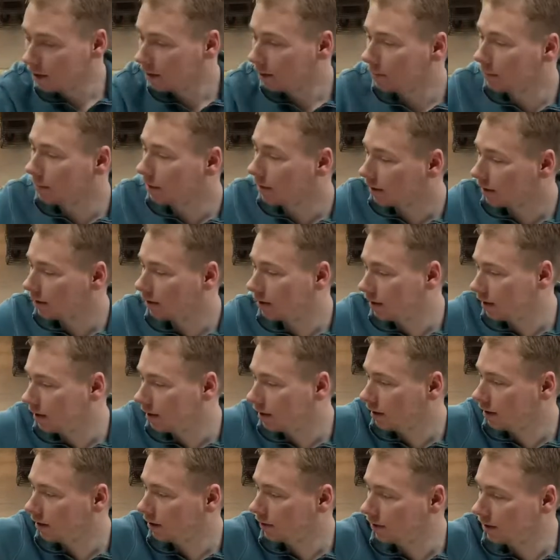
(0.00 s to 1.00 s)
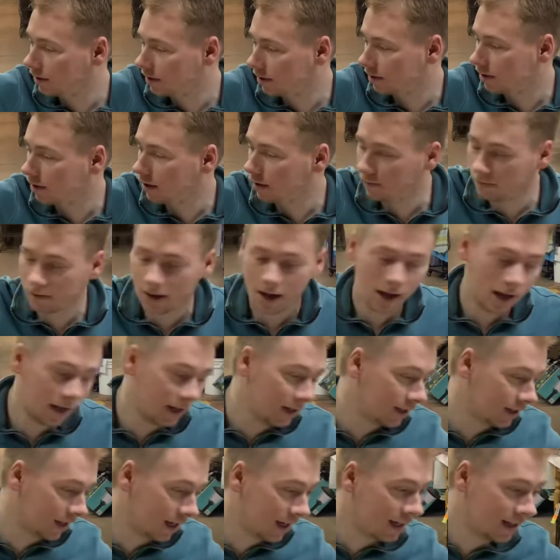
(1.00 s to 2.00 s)
But again, this stuff
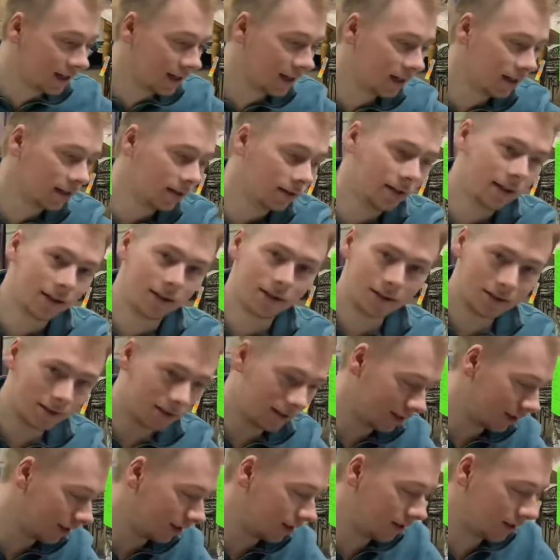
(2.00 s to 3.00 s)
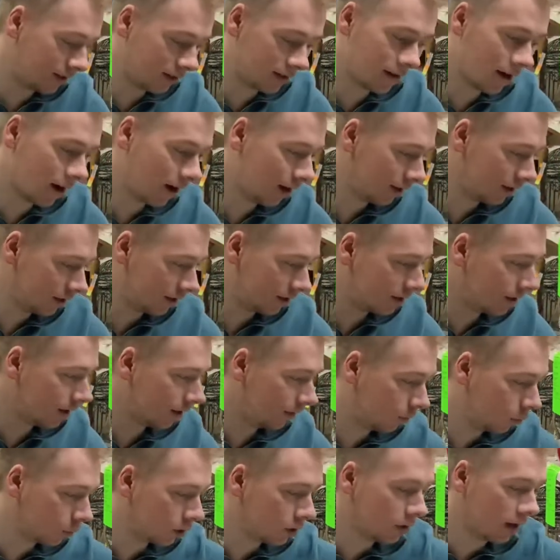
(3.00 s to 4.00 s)
is easy to list. This is not stuff
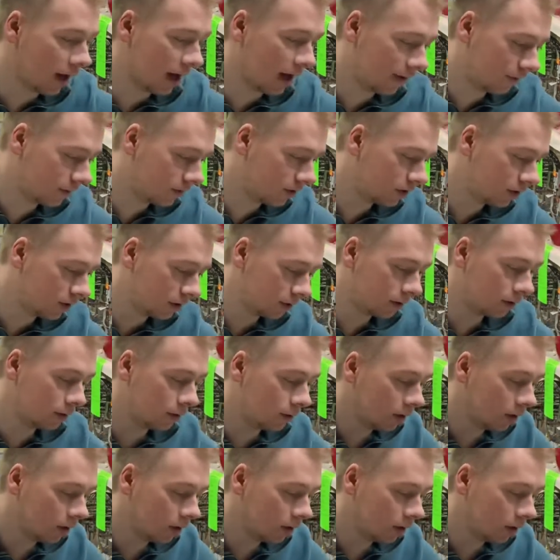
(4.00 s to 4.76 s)
where you have to do